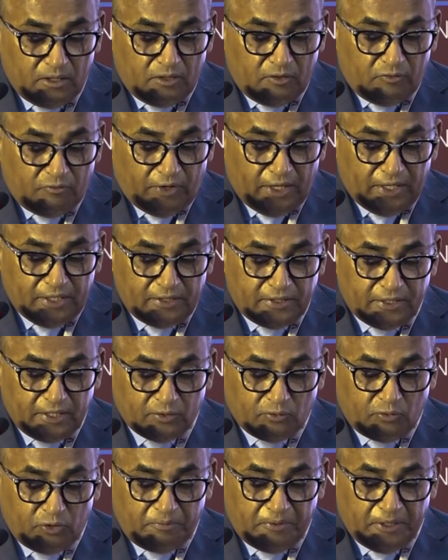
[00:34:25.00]
While
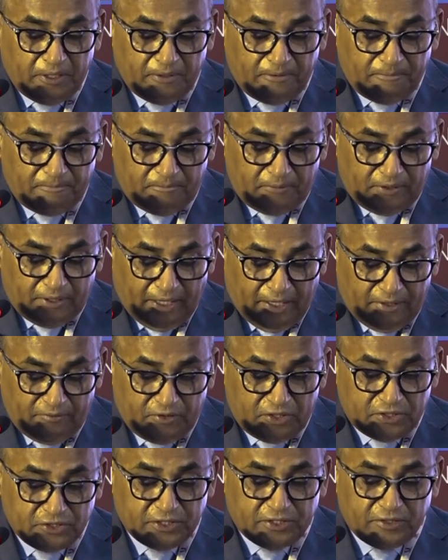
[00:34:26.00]
there could be
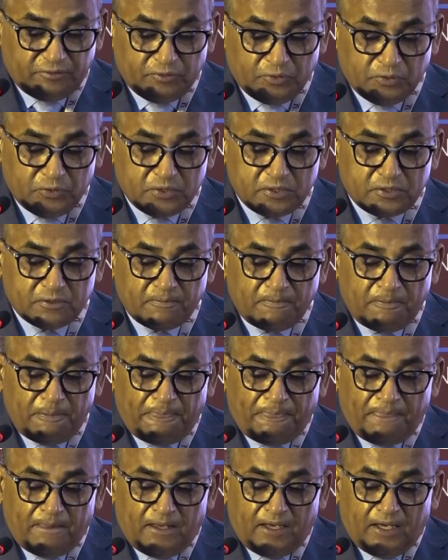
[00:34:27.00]
divergent views
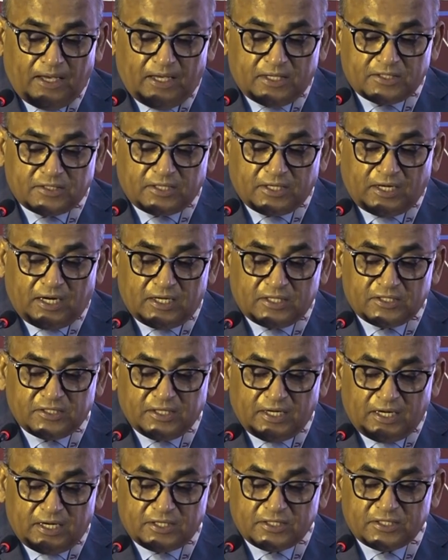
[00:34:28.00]
as regards
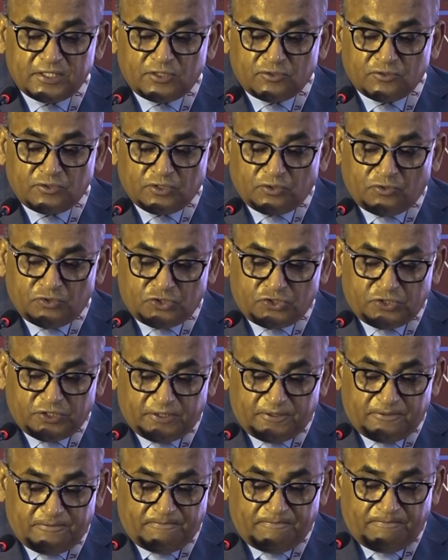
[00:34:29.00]
the answer to the
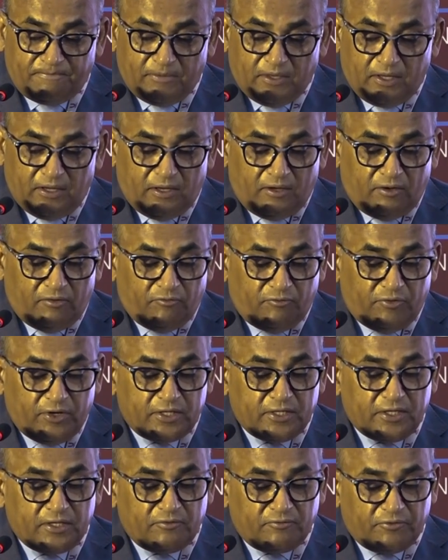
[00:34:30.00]
question,
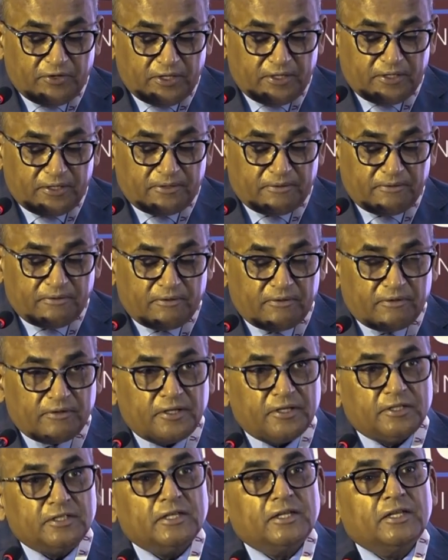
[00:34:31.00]
when and where
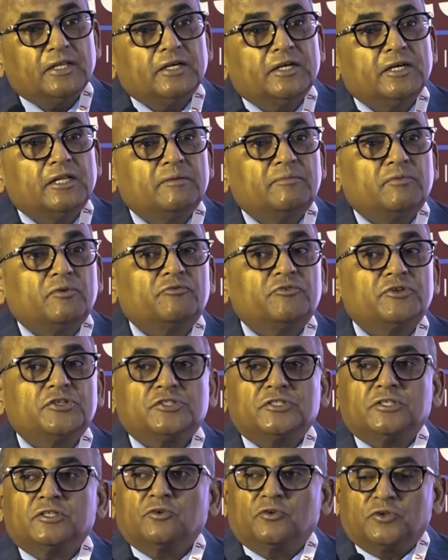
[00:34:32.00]
did the legal
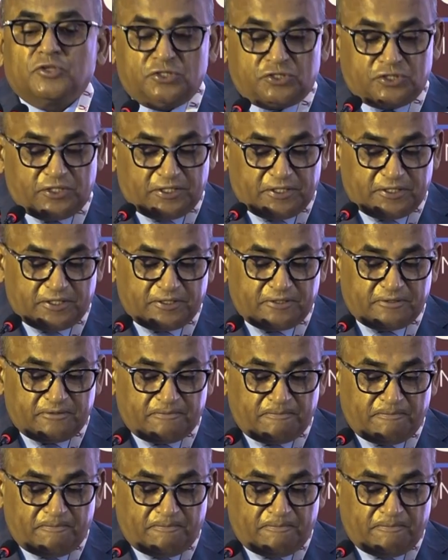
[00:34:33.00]
profession originated,